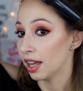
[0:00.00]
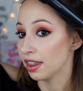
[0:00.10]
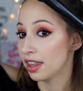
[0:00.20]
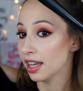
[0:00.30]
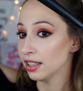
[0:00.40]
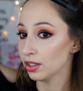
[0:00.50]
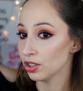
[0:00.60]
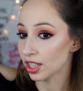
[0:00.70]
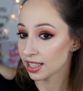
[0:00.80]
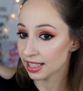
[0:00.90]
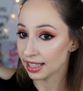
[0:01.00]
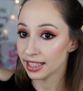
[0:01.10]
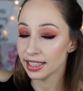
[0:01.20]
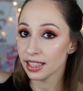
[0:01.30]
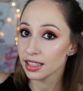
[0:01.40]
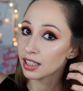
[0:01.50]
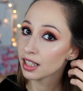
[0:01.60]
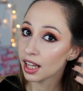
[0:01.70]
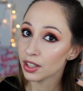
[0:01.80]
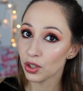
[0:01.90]
and then you just let it
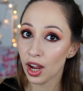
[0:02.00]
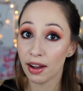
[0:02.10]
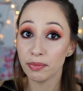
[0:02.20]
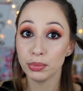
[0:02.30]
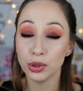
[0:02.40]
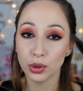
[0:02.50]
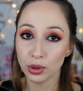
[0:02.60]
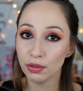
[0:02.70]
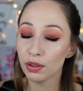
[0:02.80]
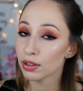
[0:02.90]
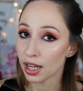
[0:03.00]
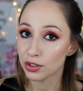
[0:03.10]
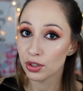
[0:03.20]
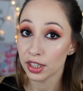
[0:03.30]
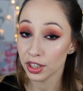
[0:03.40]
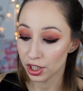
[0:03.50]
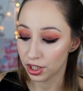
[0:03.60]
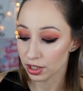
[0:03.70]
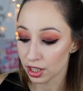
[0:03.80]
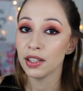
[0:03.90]
and you have beautiful natural curls.